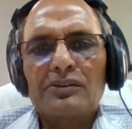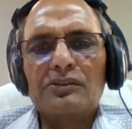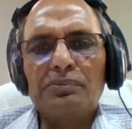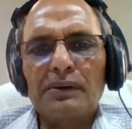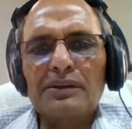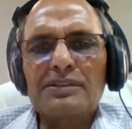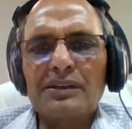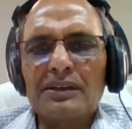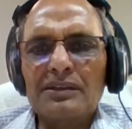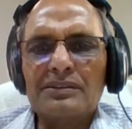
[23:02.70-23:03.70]
So the first
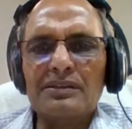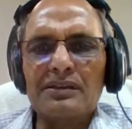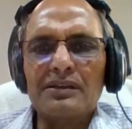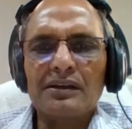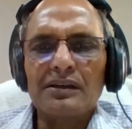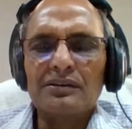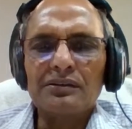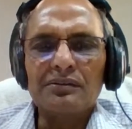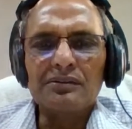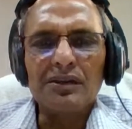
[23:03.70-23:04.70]
thing is
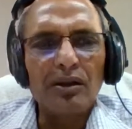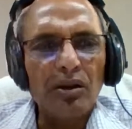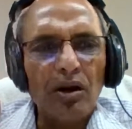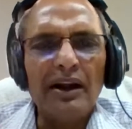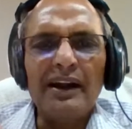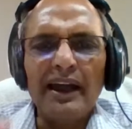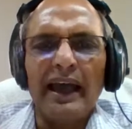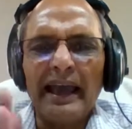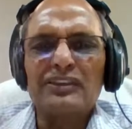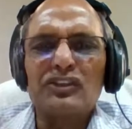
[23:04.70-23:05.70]
the lawyer
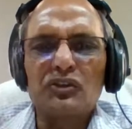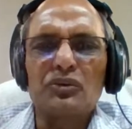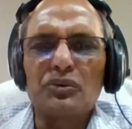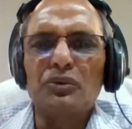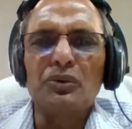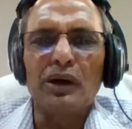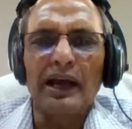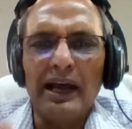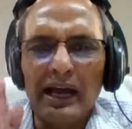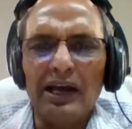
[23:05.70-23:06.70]
has to
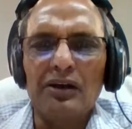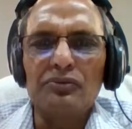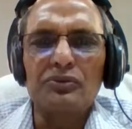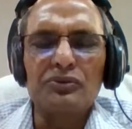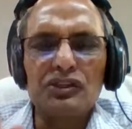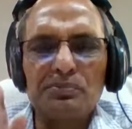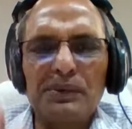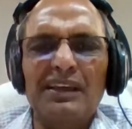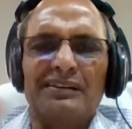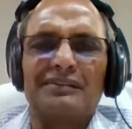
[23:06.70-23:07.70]
have to
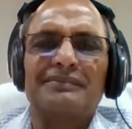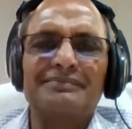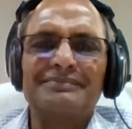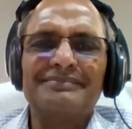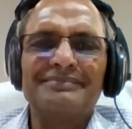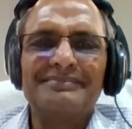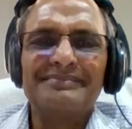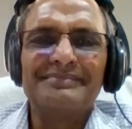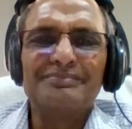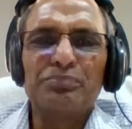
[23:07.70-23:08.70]
speak,
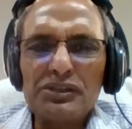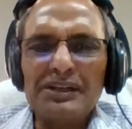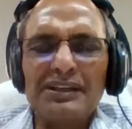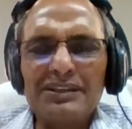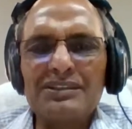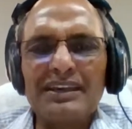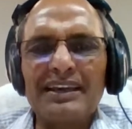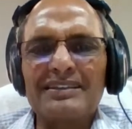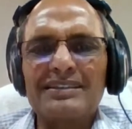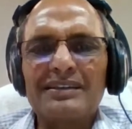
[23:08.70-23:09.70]
present his
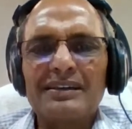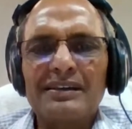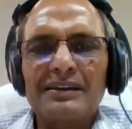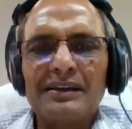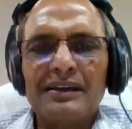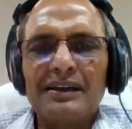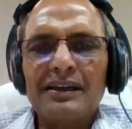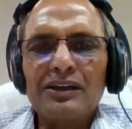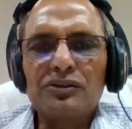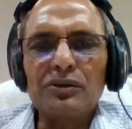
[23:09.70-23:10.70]
case.
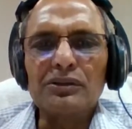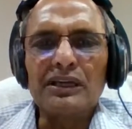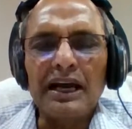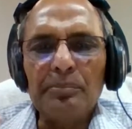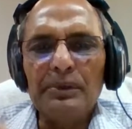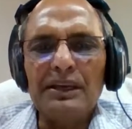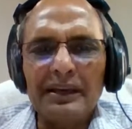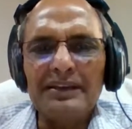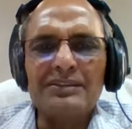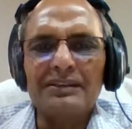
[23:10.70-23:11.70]
So the
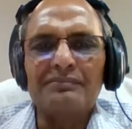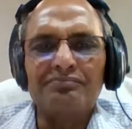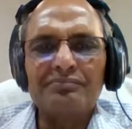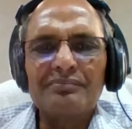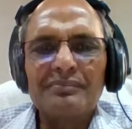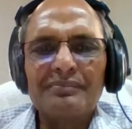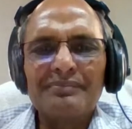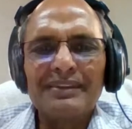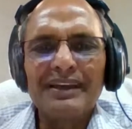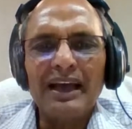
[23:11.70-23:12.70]
communication
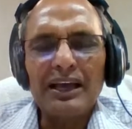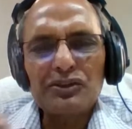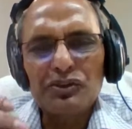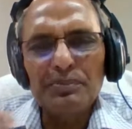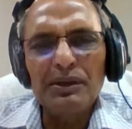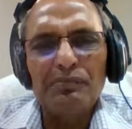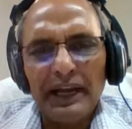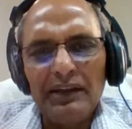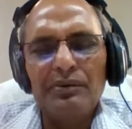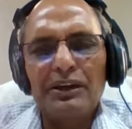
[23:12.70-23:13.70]
has to be
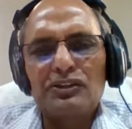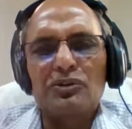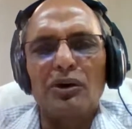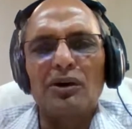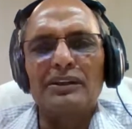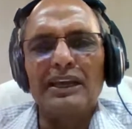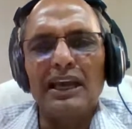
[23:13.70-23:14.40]
very, very strong.